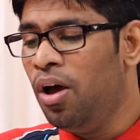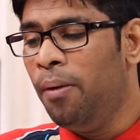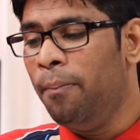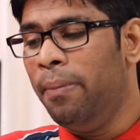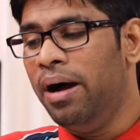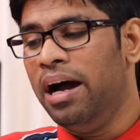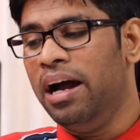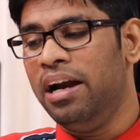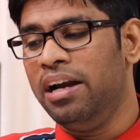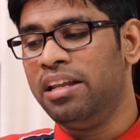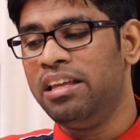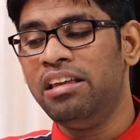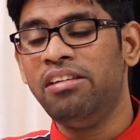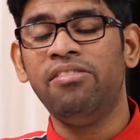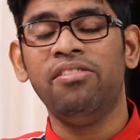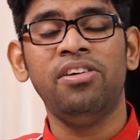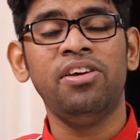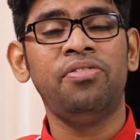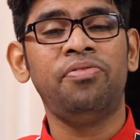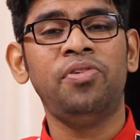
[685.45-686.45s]
but
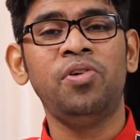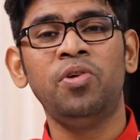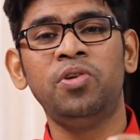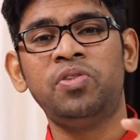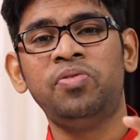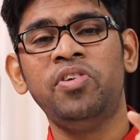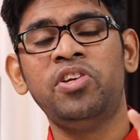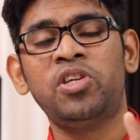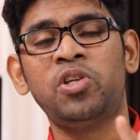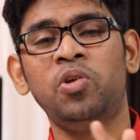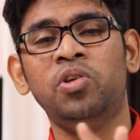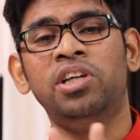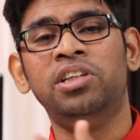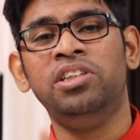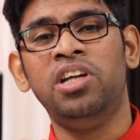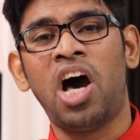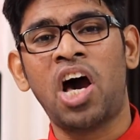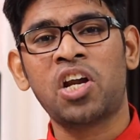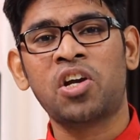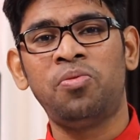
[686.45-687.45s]
if you switch to the
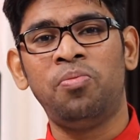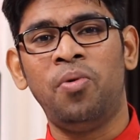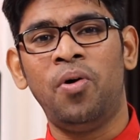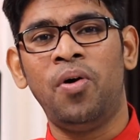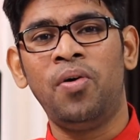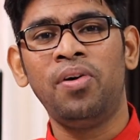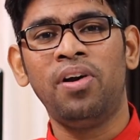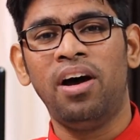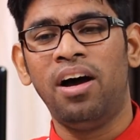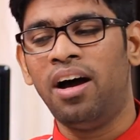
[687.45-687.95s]
dark mode,